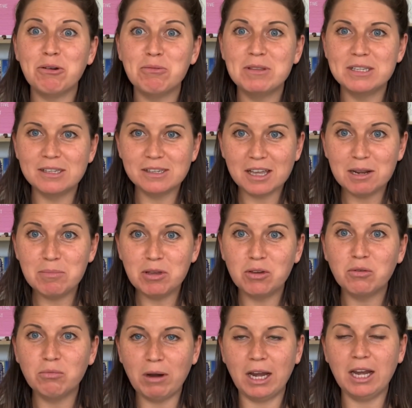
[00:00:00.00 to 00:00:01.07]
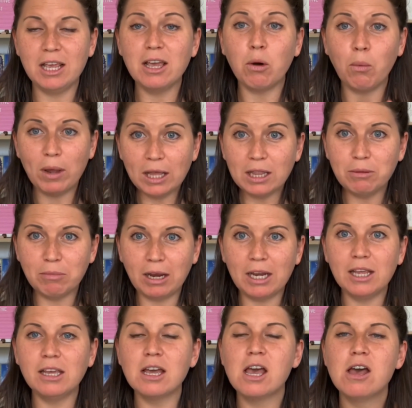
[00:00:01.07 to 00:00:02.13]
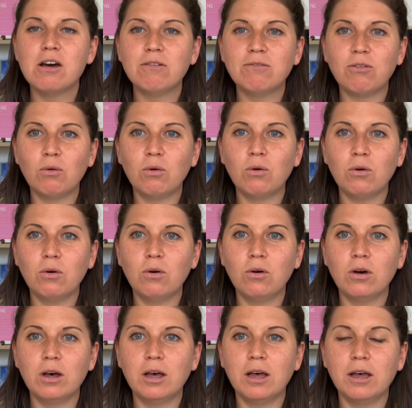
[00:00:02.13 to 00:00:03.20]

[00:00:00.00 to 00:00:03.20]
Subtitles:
this is going to be your reading, a weekly reading for